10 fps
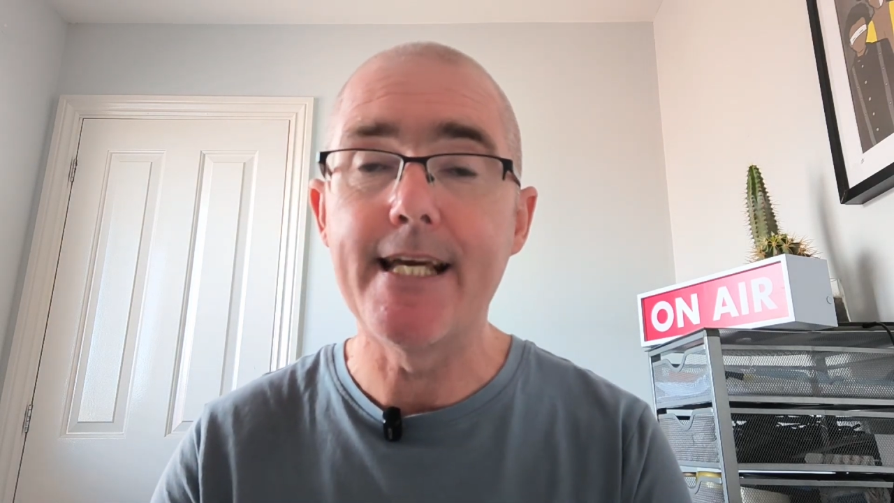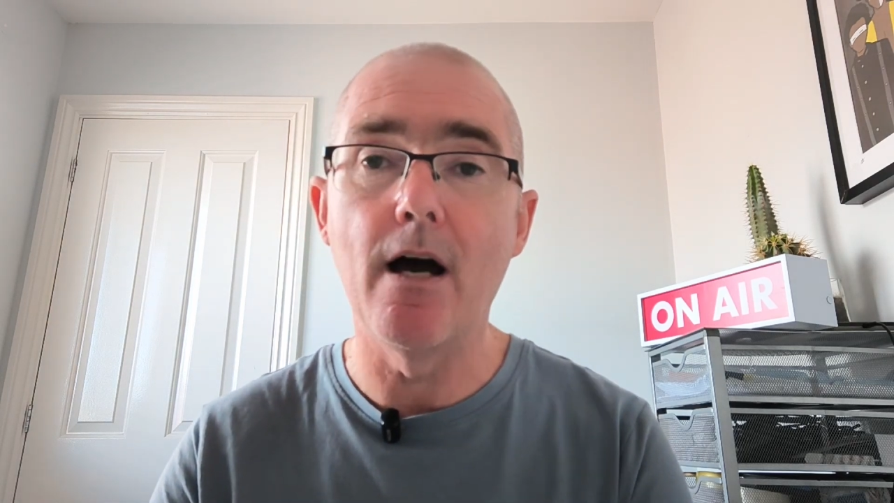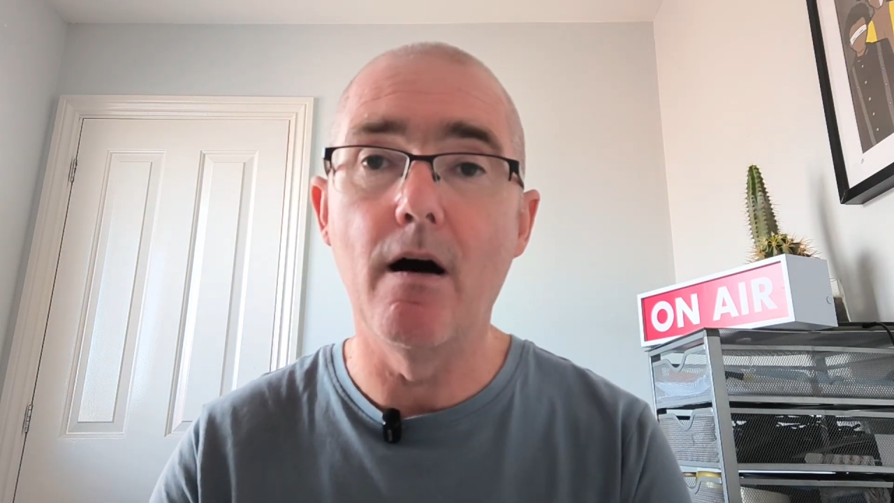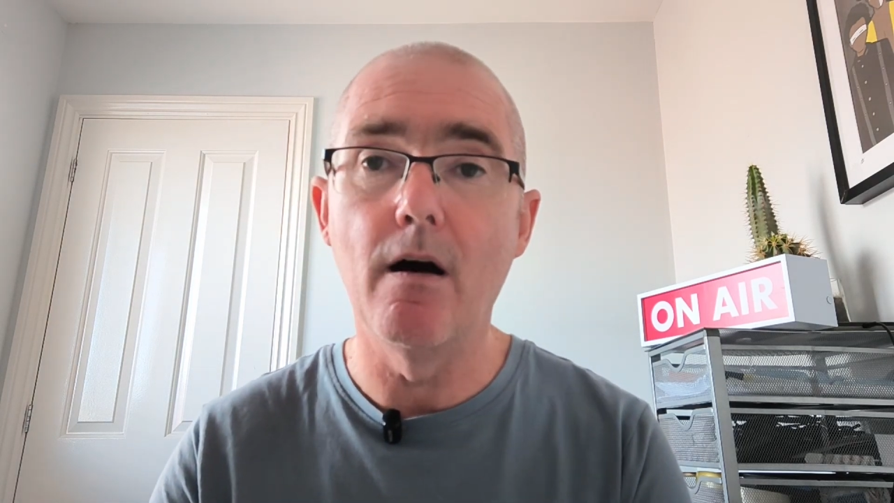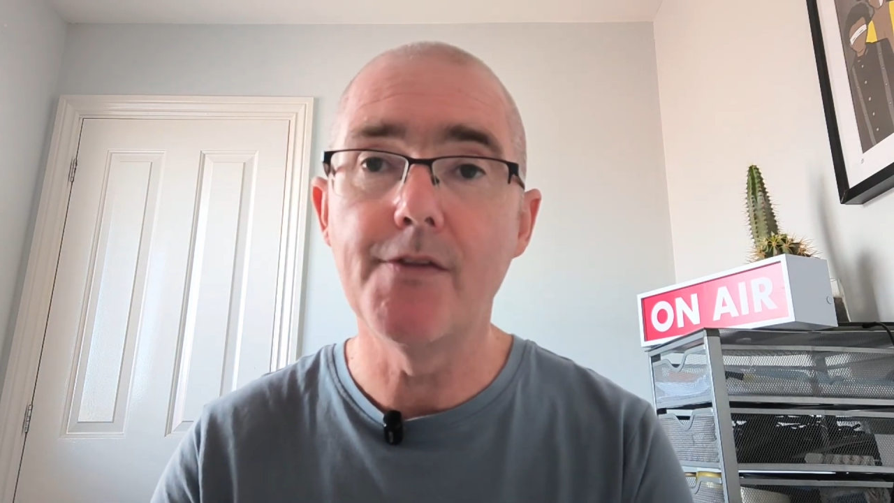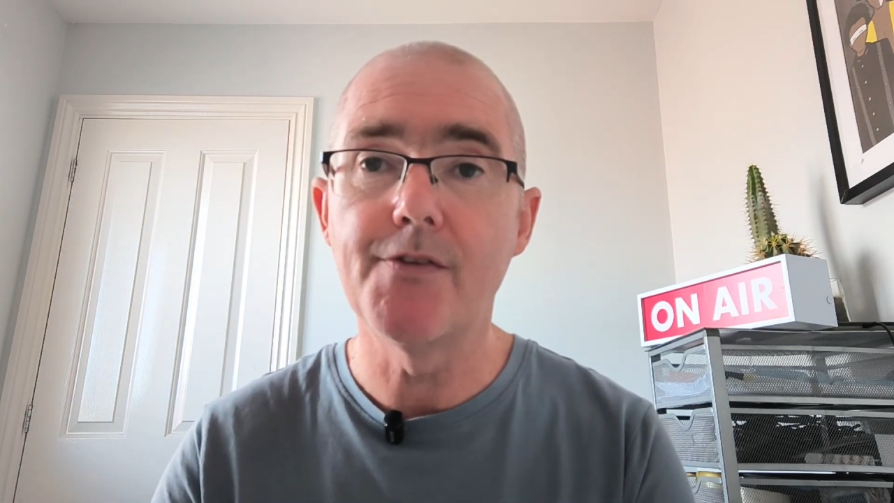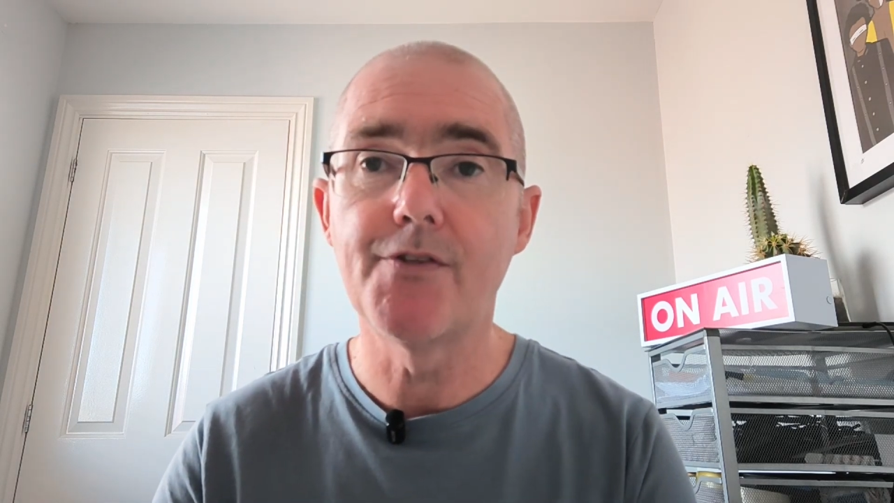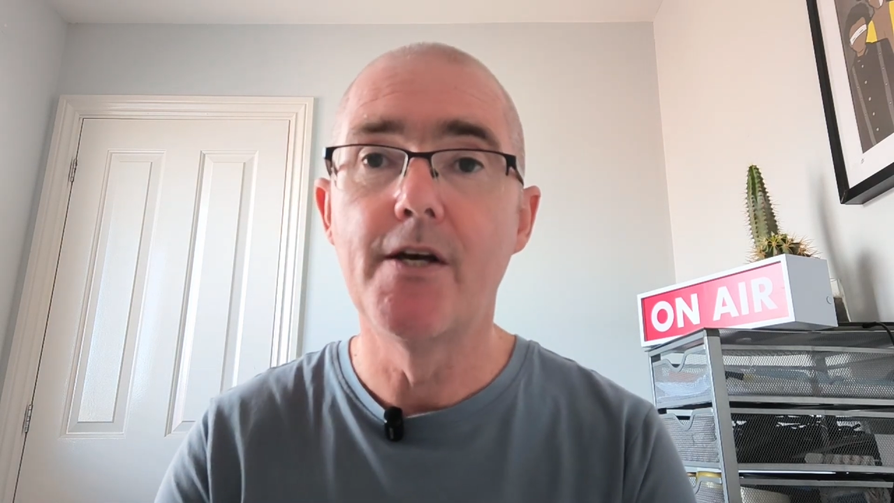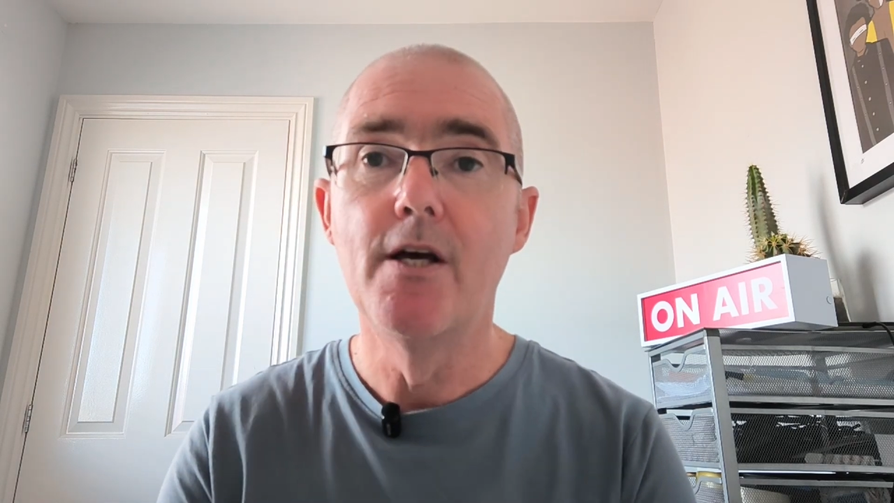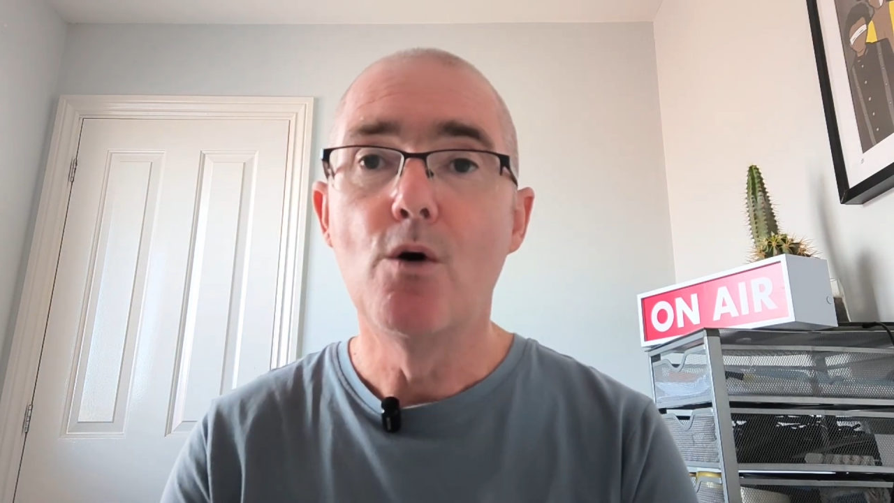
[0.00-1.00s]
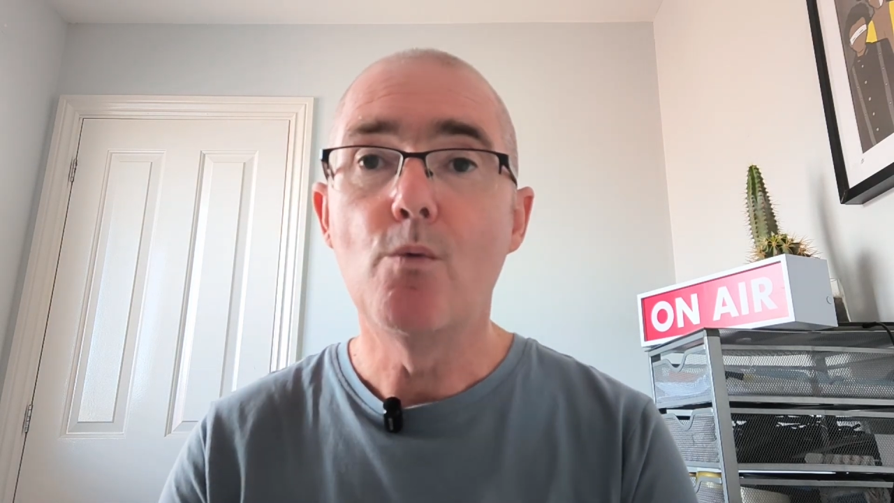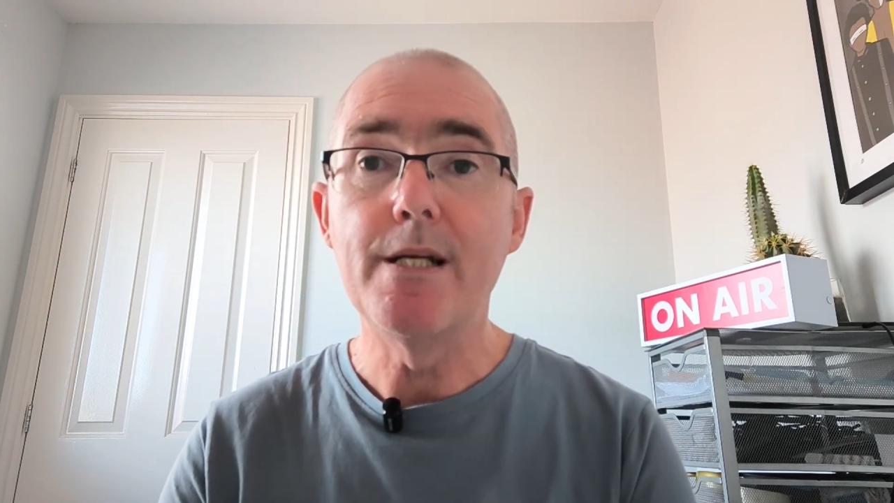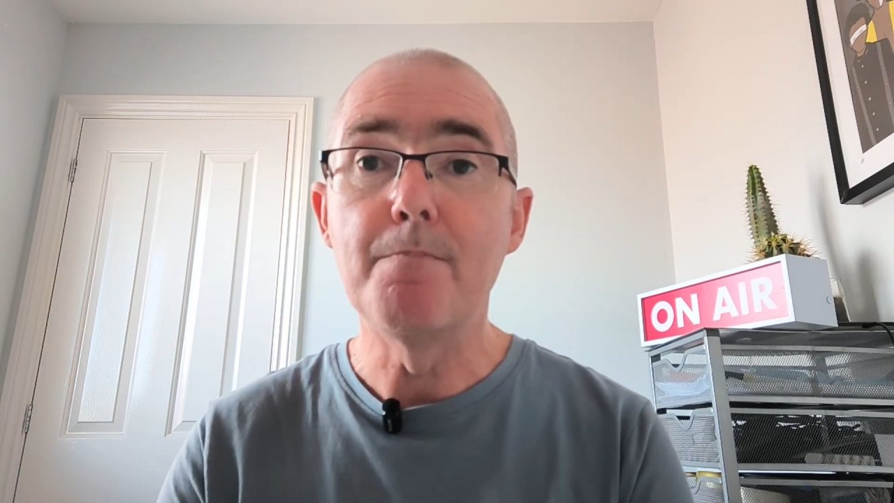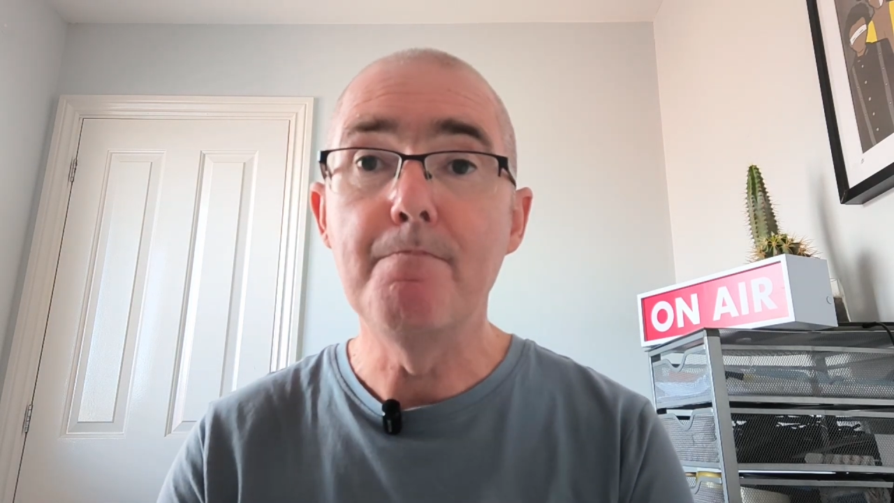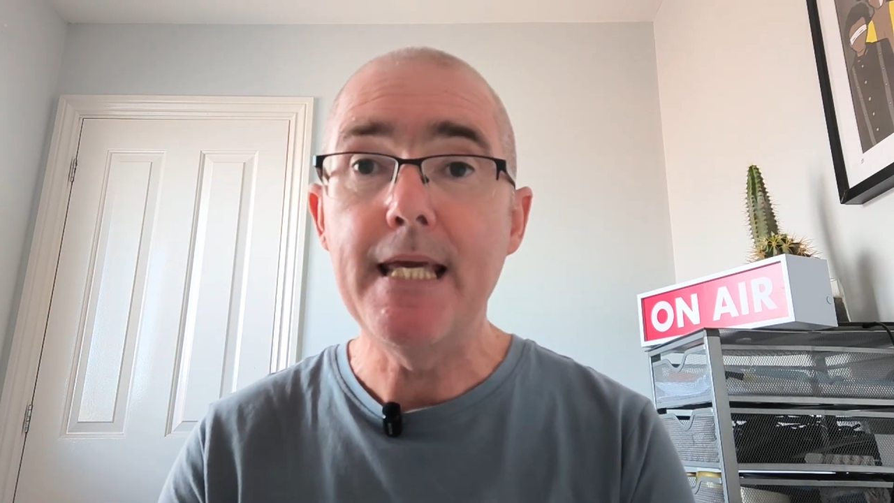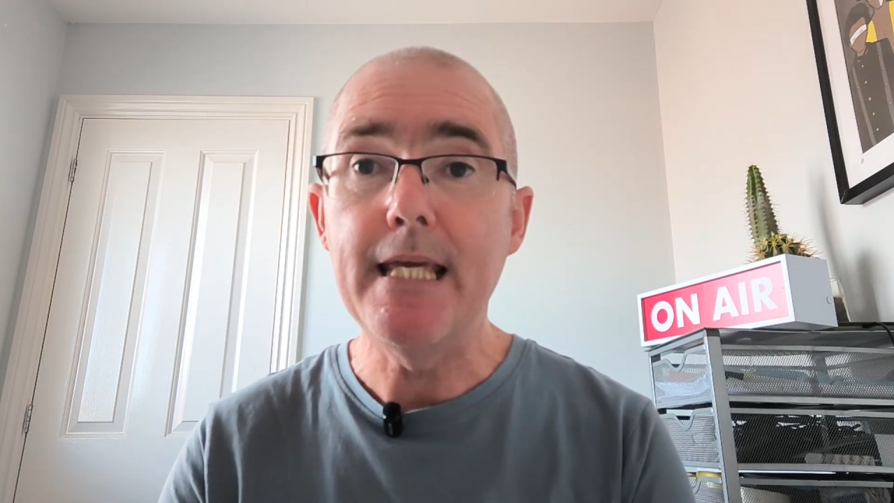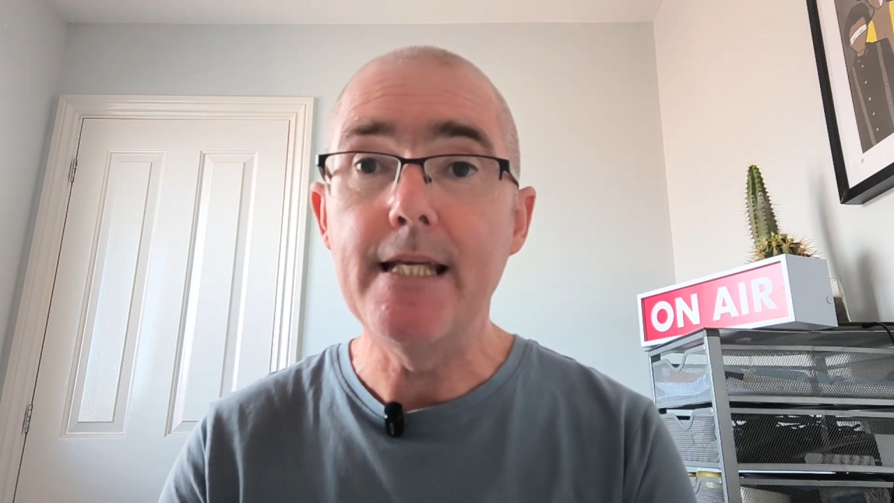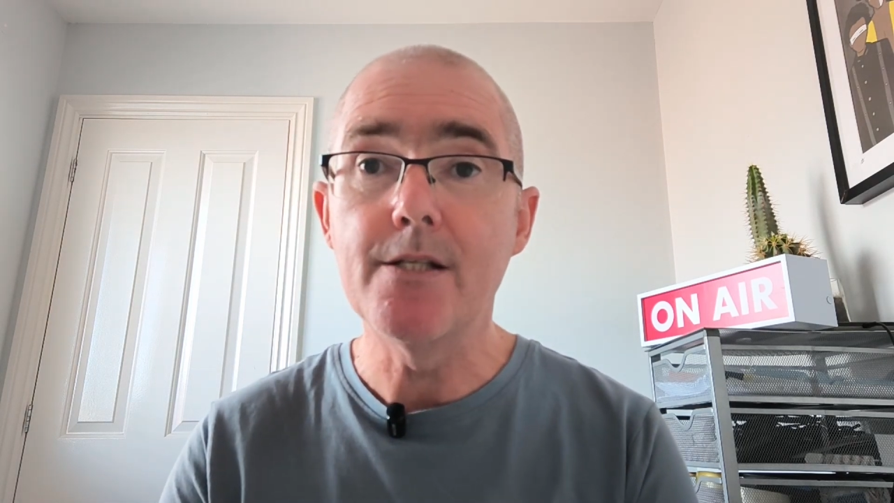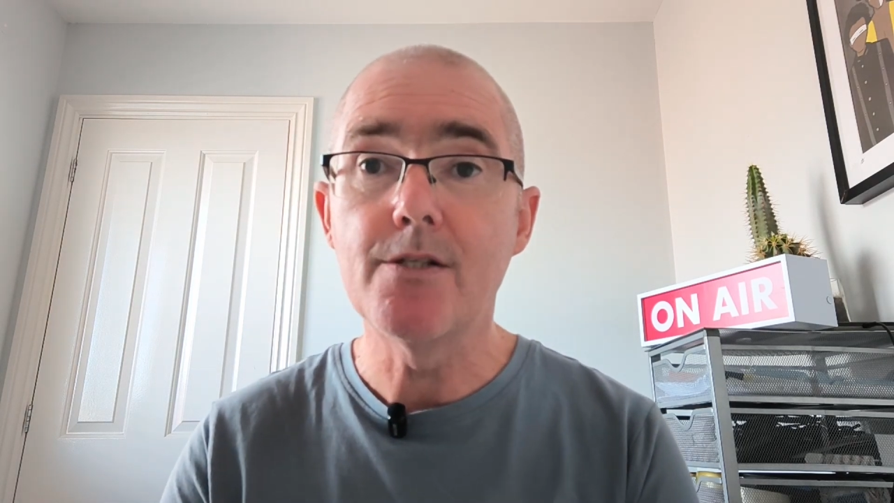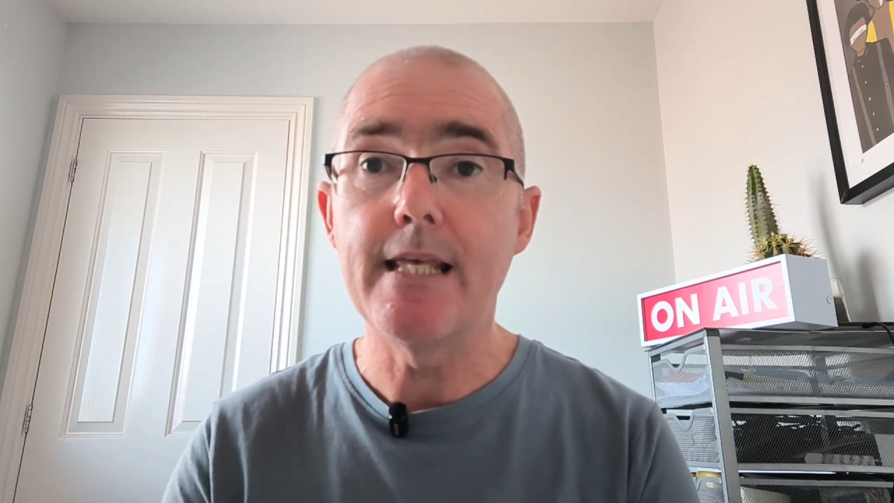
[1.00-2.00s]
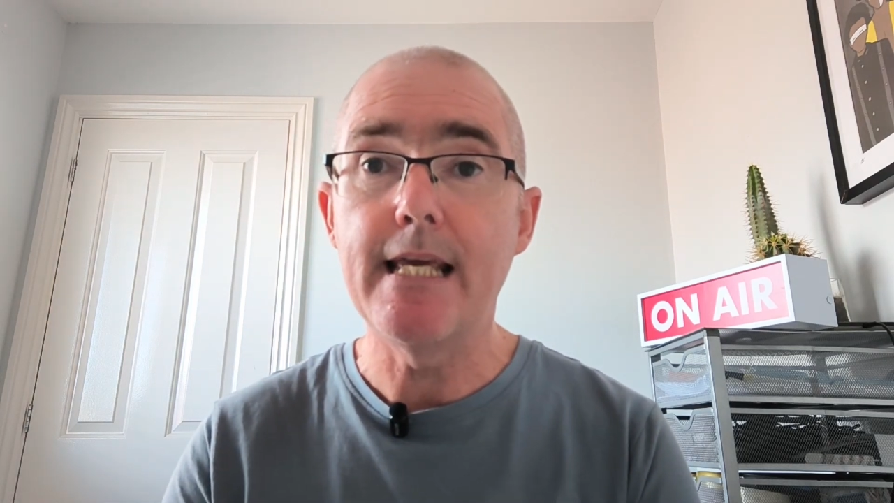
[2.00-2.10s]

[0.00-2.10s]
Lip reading: cards, which means